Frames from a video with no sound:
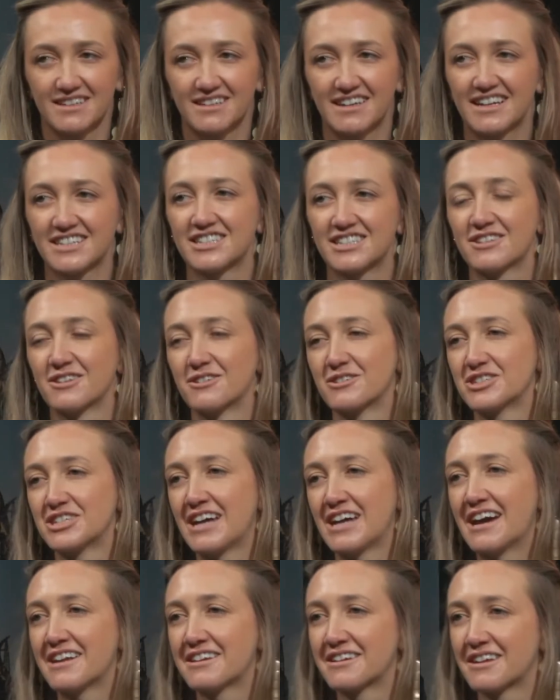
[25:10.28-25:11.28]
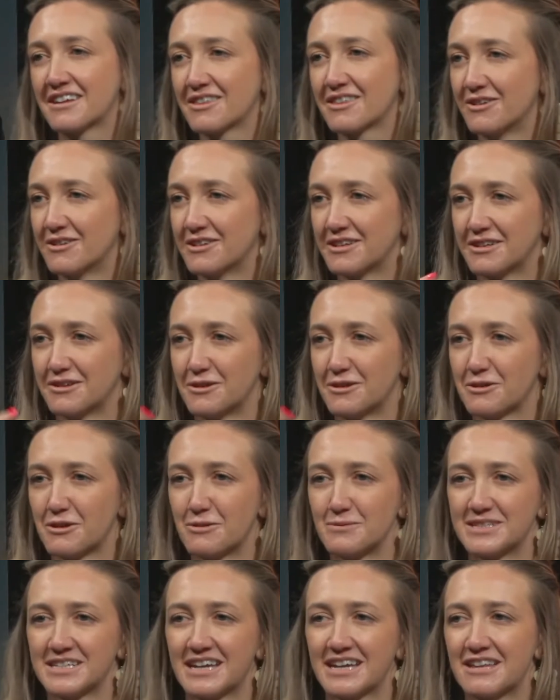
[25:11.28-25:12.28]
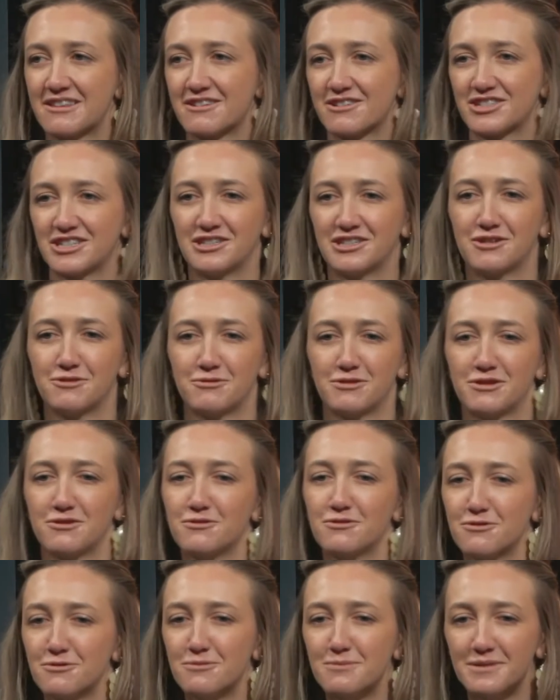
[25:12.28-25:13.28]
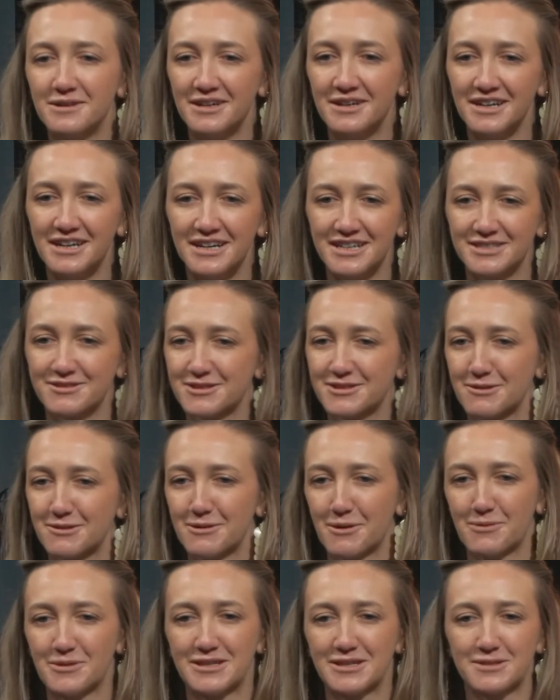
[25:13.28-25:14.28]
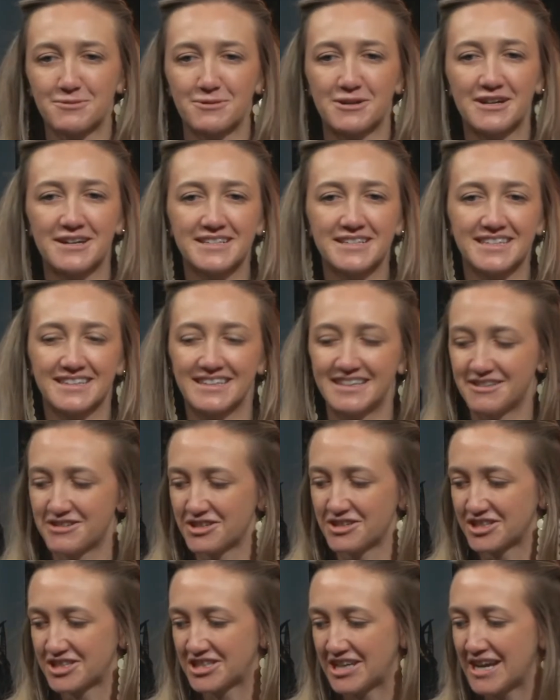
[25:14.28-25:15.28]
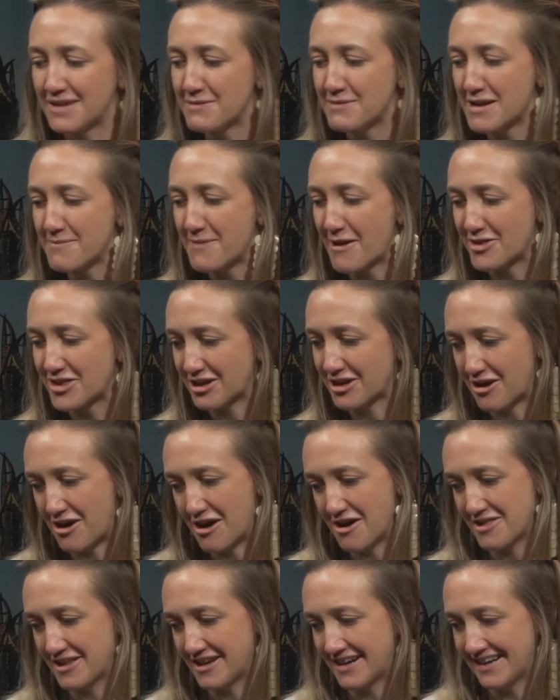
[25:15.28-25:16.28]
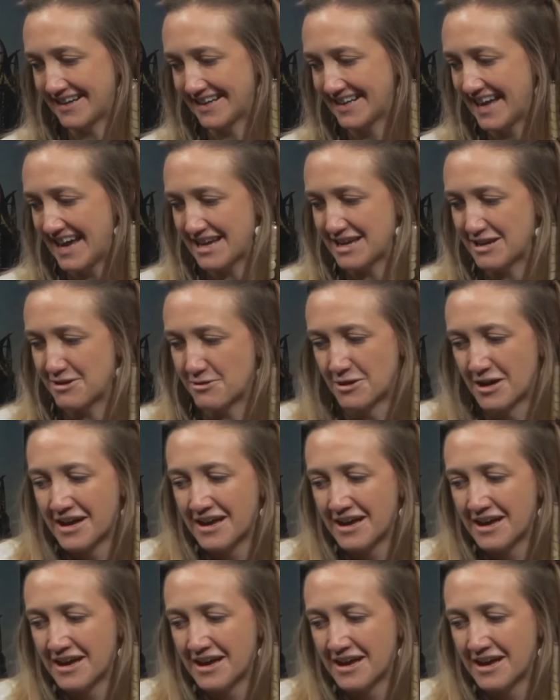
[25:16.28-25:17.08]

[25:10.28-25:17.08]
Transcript: I actually thought she had it. I thought it had all come together. She knew Yum. She was coming up with these words, and then you just shamed me about the card that I didn't get you.